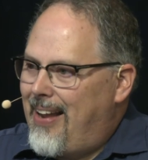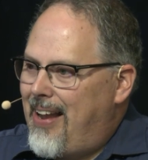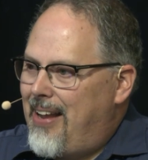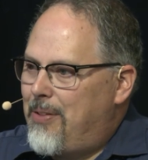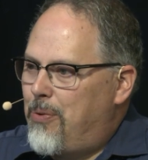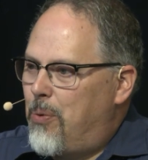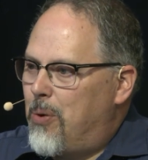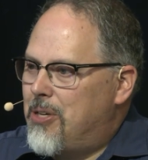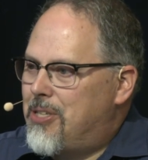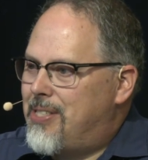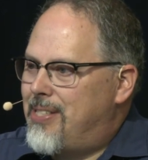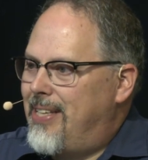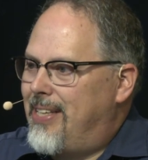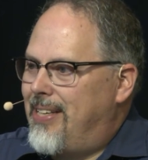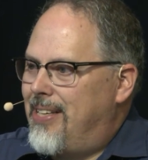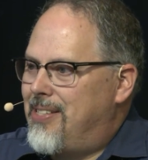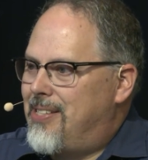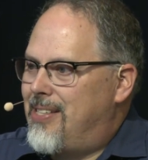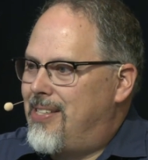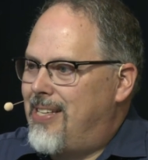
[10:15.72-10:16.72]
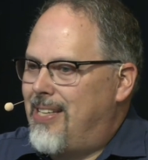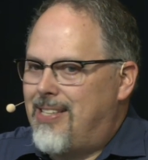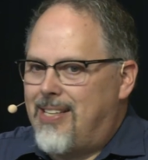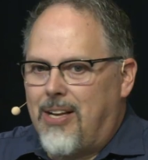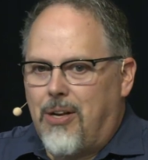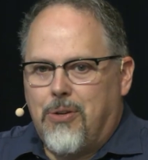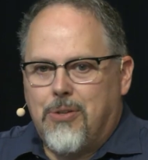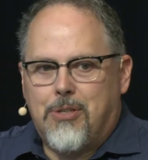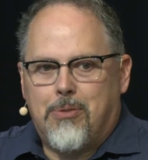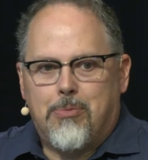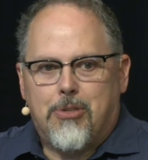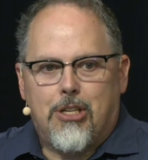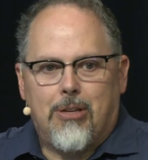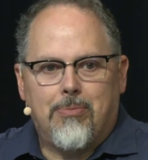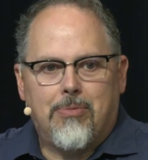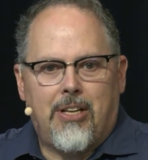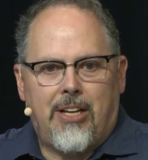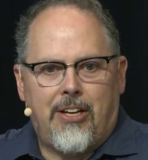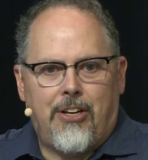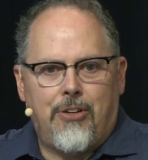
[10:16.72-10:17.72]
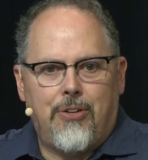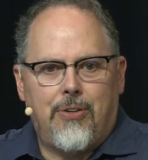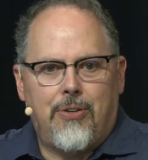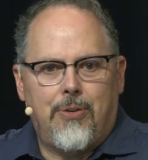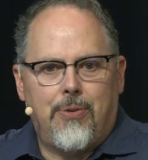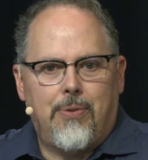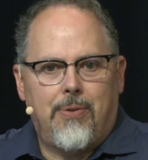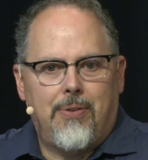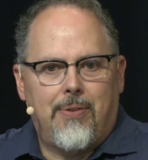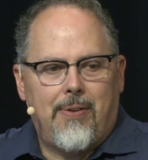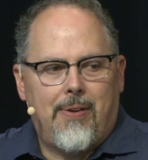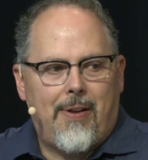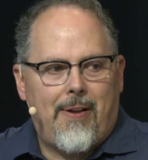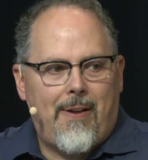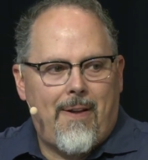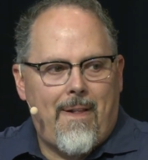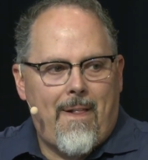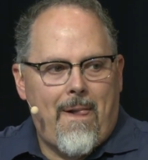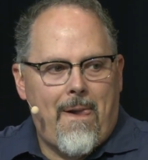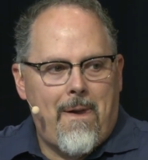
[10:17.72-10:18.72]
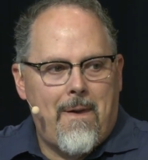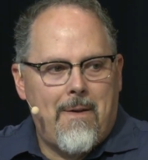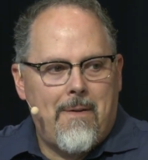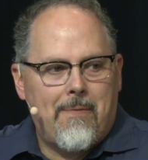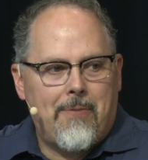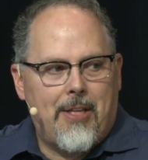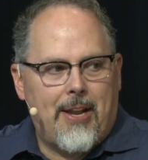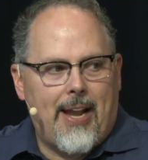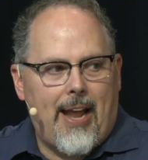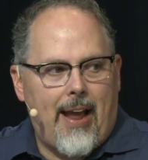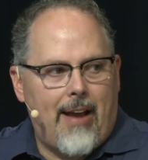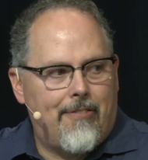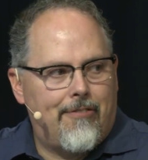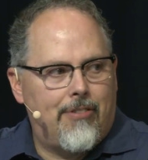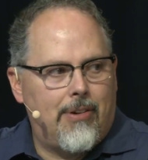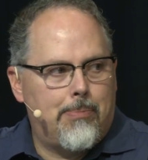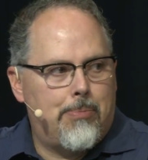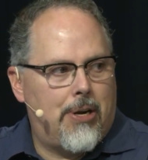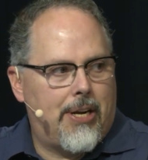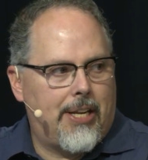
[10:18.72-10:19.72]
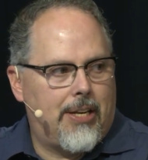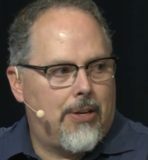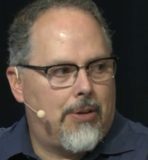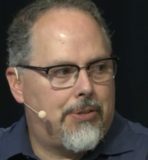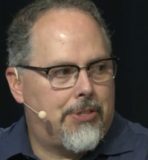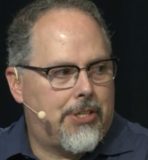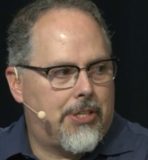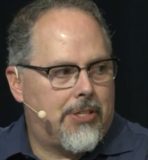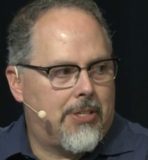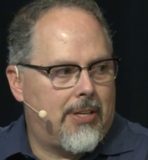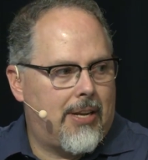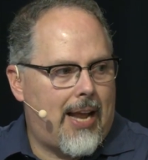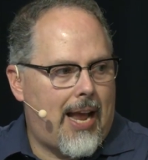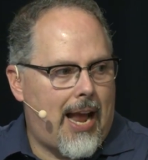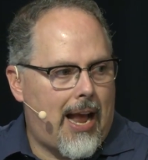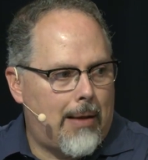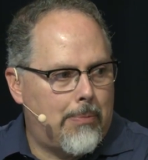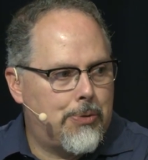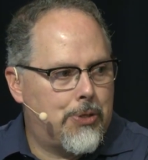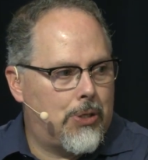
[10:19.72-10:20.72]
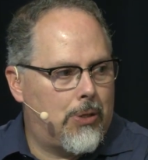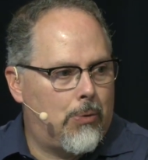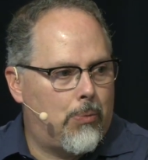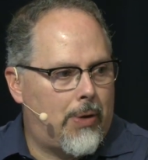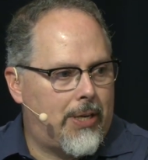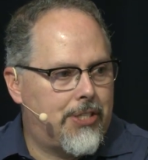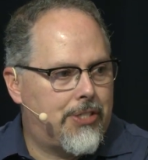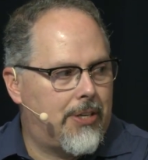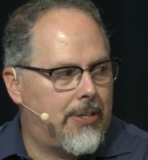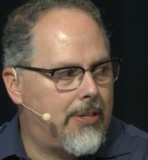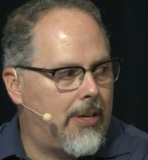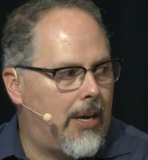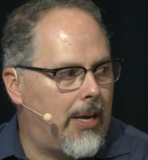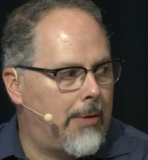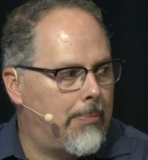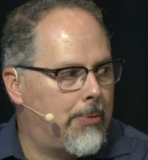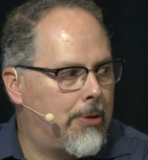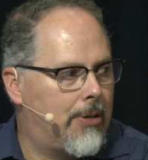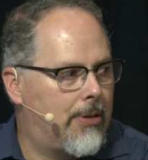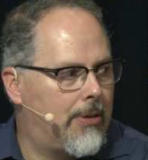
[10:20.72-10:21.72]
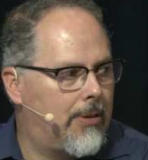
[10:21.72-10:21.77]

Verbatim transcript: And the worst thing is, is he tells him something to do that everybody knows is an absolute waste of time.